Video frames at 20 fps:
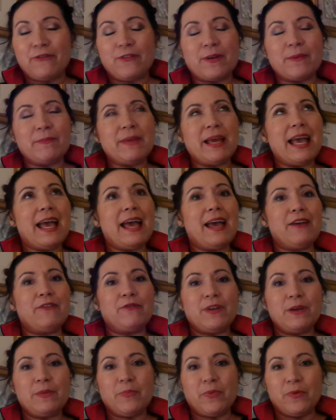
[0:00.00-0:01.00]
from
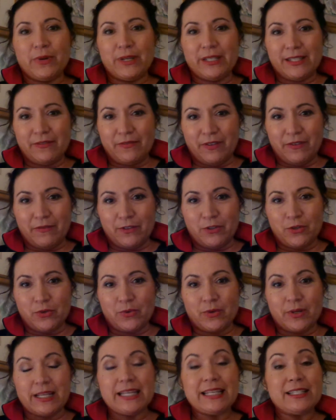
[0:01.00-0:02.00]
every point of inventory.